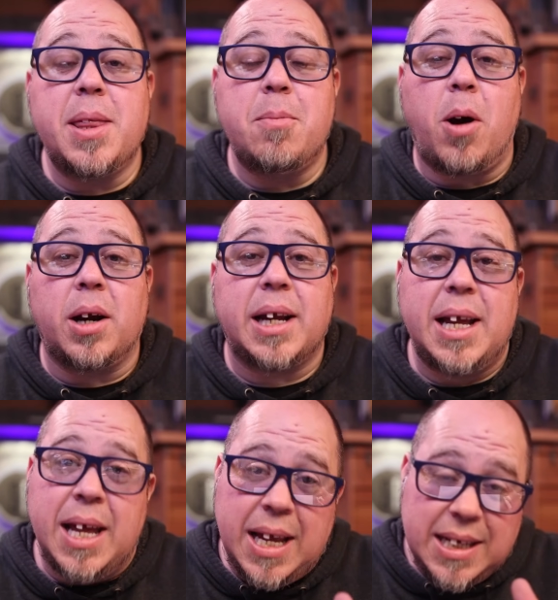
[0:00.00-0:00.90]
in the
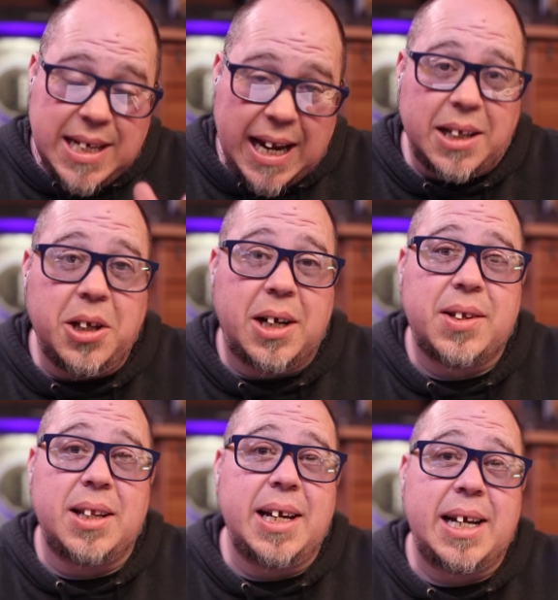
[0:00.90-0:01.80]
market, take a look at
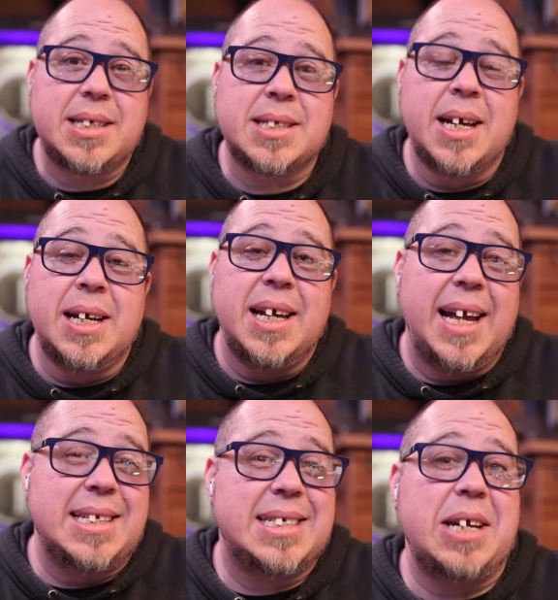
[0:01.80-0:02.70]
the links
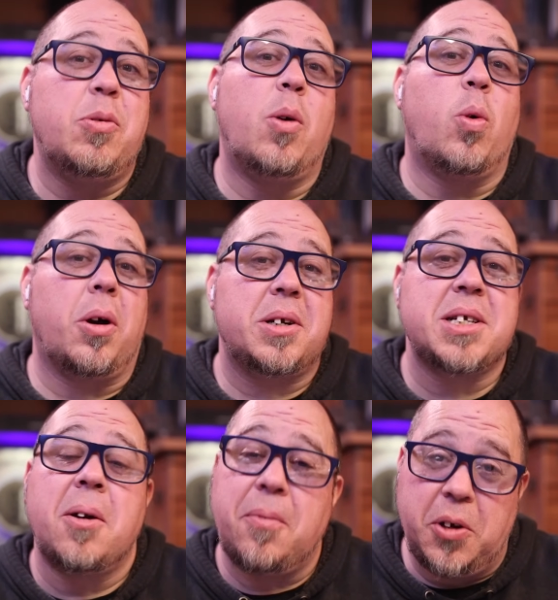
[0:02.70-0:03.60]
and see what
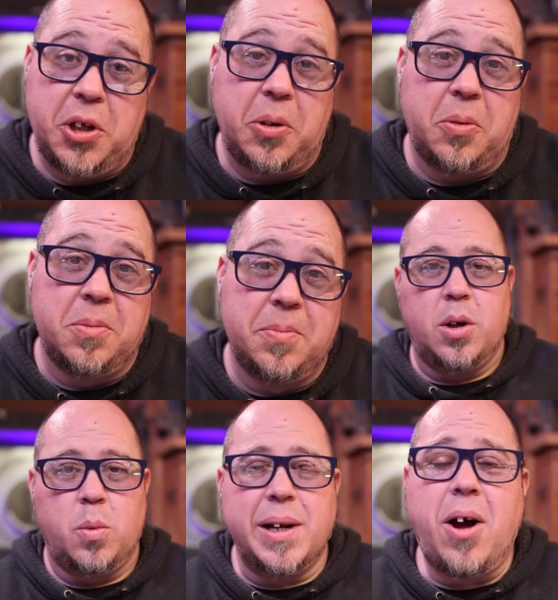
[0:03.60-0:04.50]
works for you.
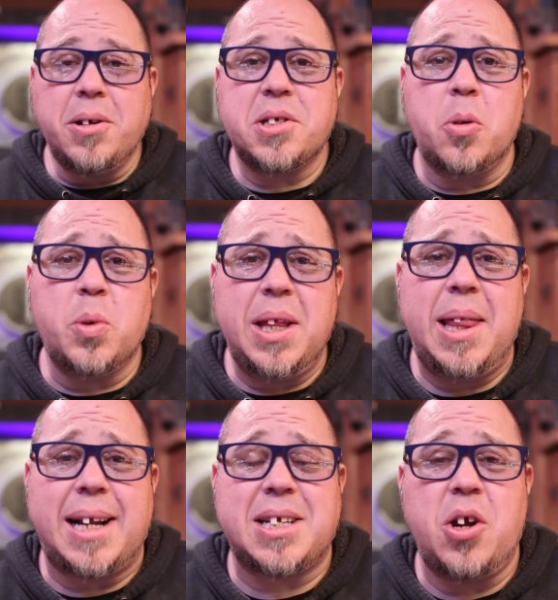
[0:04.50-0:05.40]
We'd also really
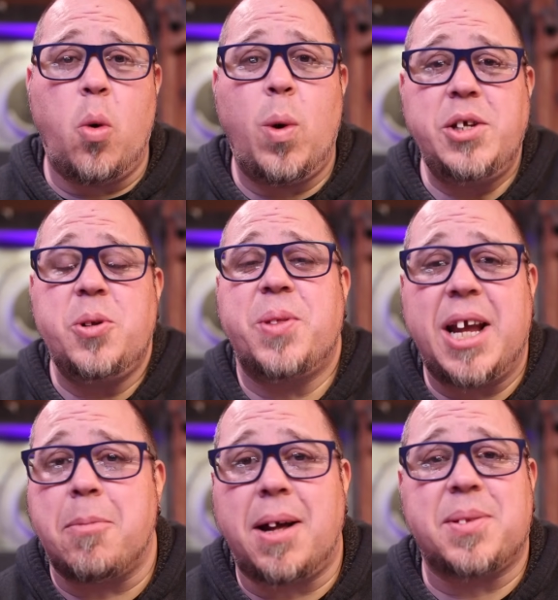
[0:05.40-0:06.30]
like to know what you
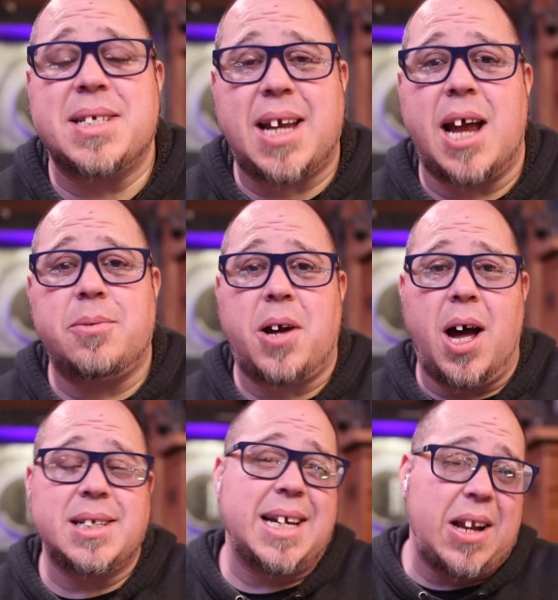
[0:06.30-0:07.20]
think about this kind of
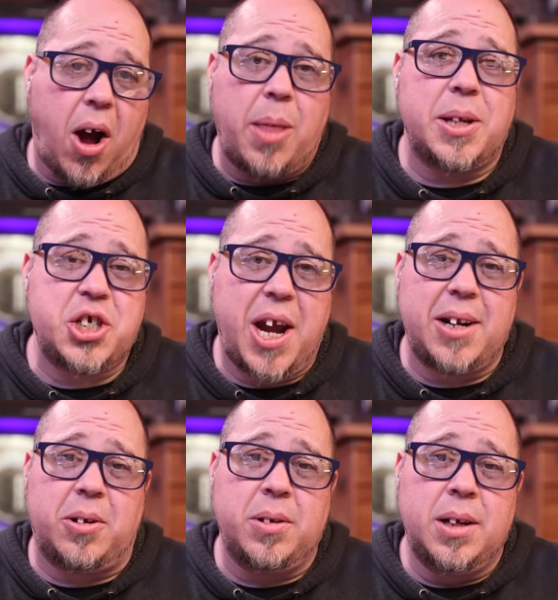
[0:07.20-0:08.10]
content on the
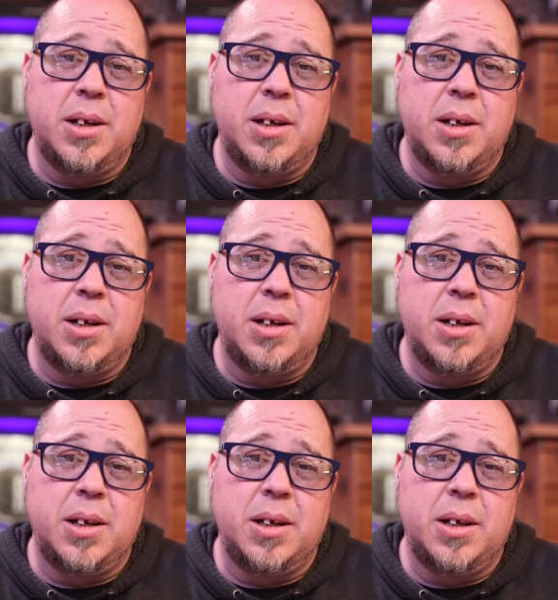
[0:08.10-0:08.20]
channel.